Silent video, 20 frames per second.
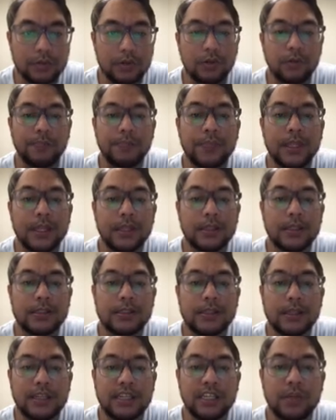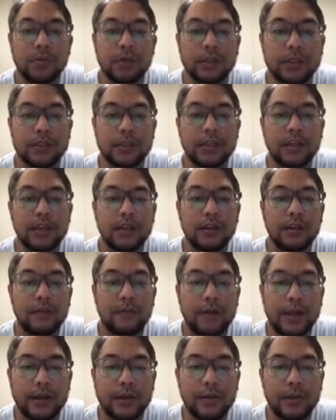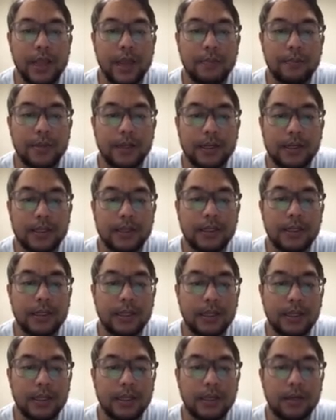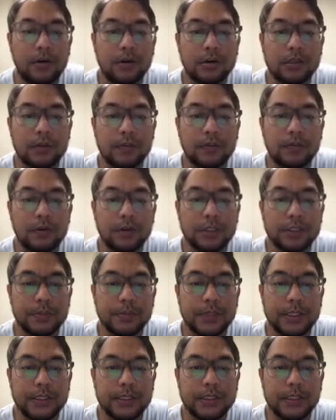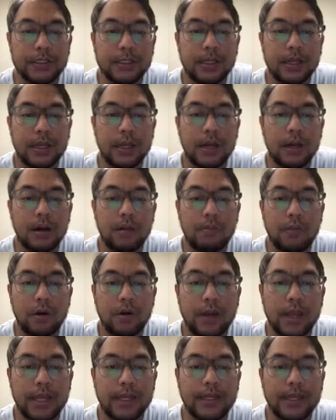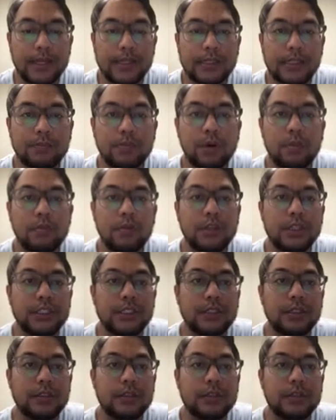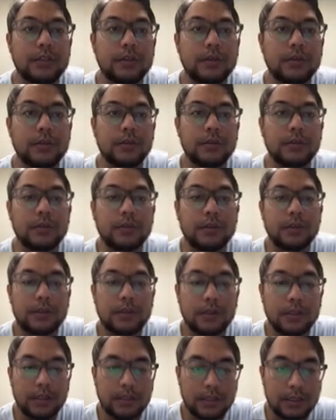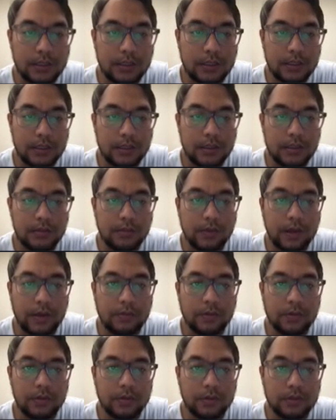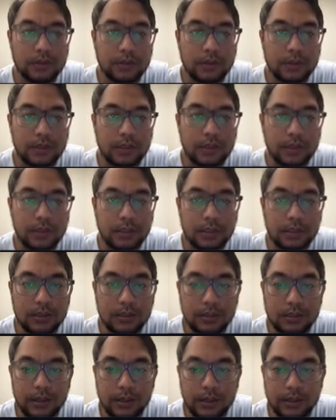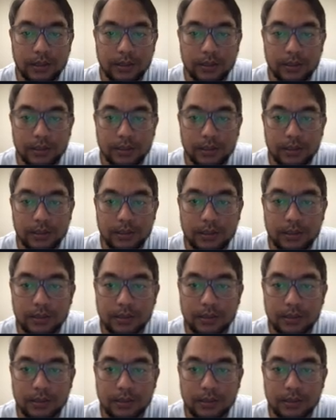So this is the keyword, variability in optimal for expression among ADAC population. So we have to see, is there any.